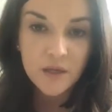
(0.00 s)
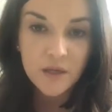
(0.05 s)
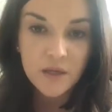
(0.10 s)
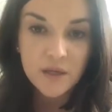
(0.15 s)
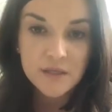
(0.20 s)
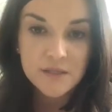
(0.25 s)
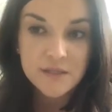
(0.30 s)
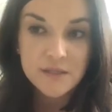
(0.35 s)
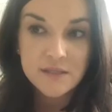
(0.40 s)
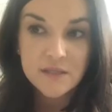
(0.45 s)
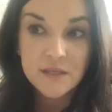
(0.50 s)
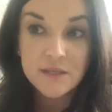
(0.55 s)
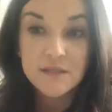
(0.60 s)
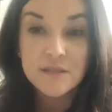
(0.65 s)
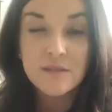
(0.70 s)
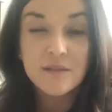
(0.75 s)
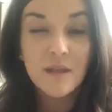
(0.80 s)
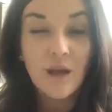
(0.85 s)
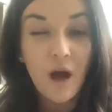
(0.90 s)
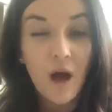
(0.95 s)

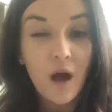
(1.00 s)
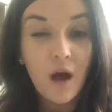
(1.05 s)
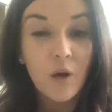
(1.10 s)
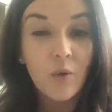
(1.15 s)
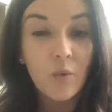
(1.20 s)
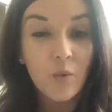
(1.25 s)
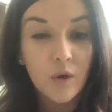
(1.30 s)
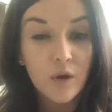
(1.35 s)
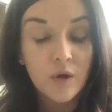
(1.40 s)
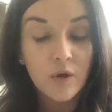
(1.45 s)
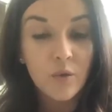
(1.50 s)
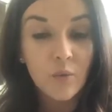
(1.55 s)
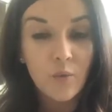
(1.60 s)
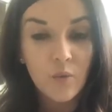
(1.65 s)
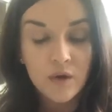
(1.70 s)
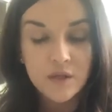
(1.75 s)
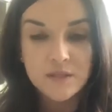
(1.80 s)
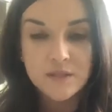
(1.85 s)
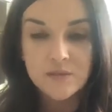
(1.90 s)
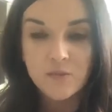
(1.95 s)
is not what it
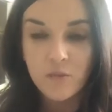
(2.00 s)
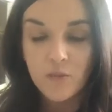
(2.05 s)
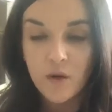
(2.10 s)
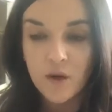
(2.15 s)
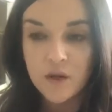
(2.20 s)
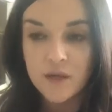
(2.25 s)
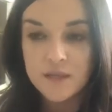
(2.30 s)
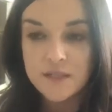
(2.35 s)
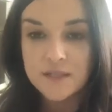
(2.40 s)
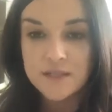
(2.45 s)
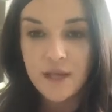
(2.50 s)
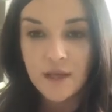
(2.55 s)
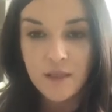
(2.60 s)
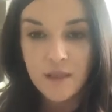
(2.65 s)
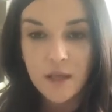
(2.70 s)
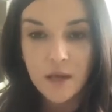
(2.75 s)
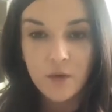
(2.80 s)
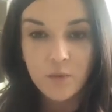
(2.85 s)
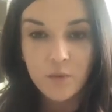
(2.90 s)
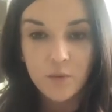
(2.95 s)
once was,
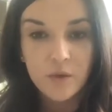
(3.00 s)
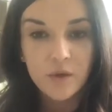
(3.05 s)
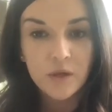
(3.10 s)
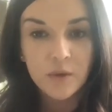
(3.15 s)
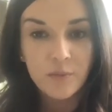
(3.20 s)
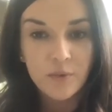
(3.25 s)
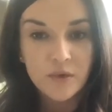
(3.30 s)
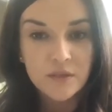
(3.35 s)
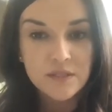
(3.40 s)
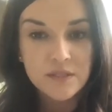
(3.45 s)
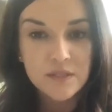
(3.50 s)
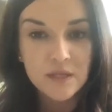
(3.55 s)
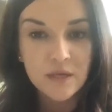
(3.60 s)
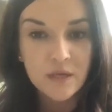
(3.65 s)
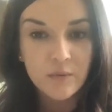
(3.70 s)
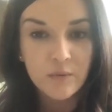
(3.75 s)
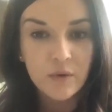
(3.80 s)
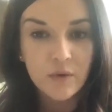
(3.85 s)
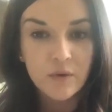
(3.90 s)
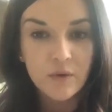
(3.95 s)
and that really puts the
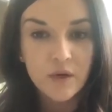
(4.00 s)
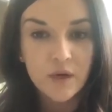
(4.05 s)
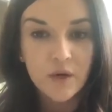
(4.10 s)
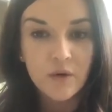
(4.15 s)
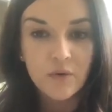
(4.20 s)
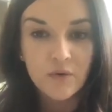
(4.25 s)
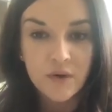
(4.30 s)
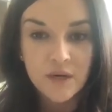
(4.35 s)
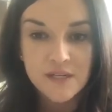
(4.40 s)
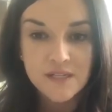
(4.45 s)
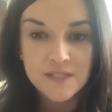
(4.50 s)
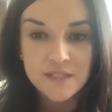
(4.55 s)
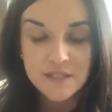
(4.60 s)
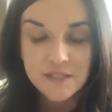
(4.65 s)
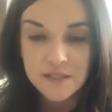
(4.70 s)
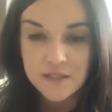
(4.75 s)
community at risk.